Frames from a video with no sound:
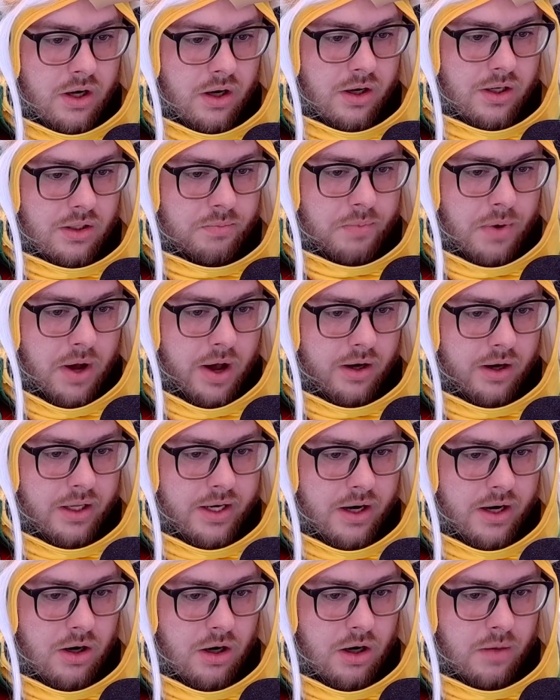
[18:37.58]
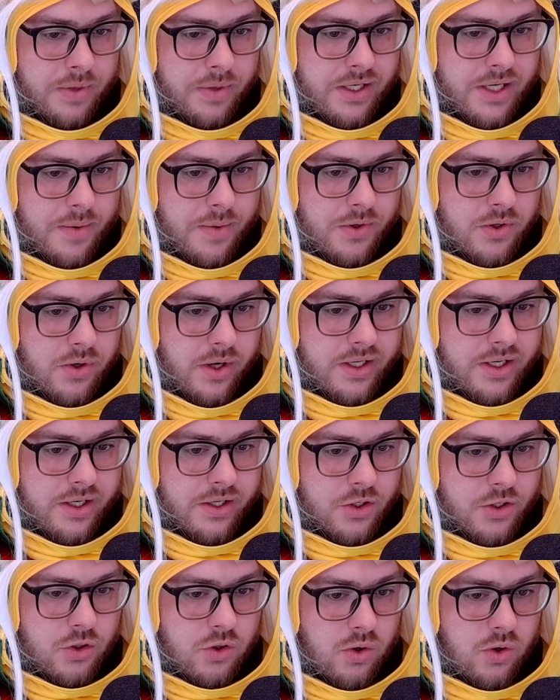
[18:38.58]
bodily harm and demonstrates an
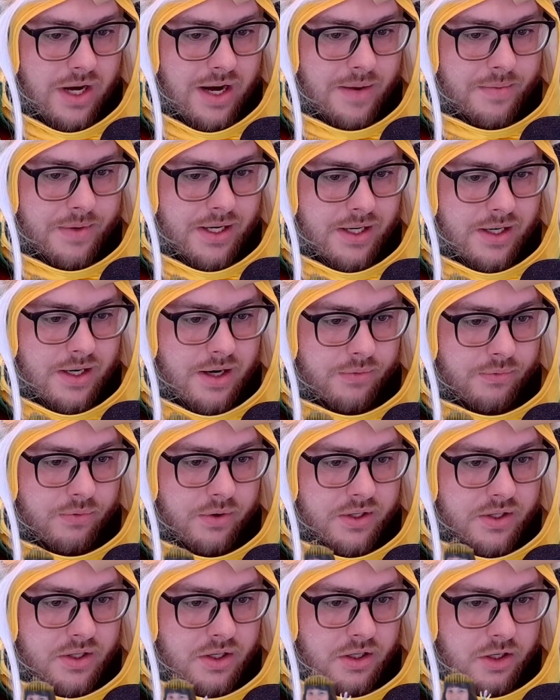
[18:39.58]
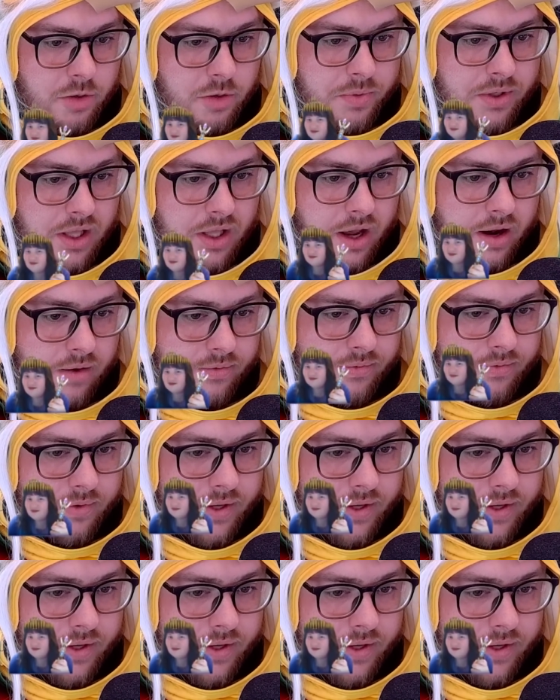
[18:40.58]
extreme indifference to human life.